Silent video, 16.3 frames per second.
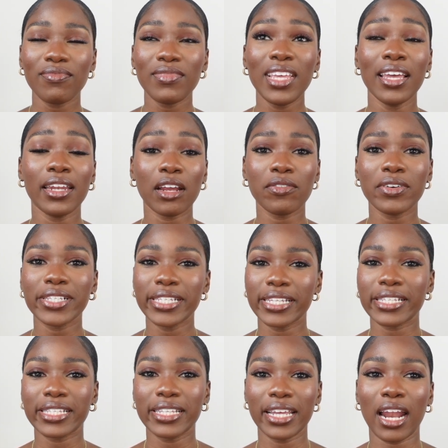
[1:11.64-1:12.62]
And ever
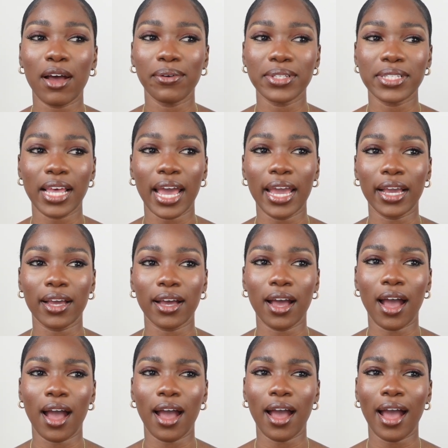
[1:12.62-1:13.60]
since then, I was like,
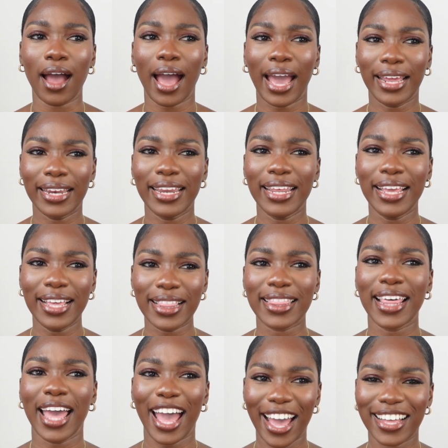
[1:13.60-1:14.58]
I need
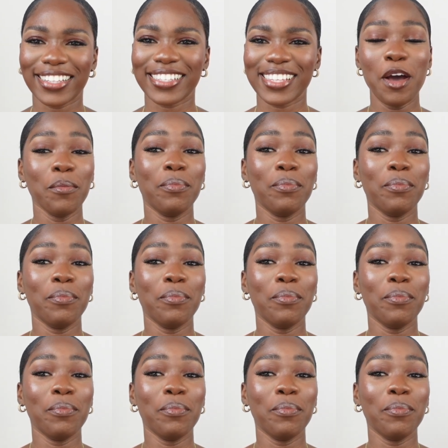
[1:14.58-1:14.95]
that.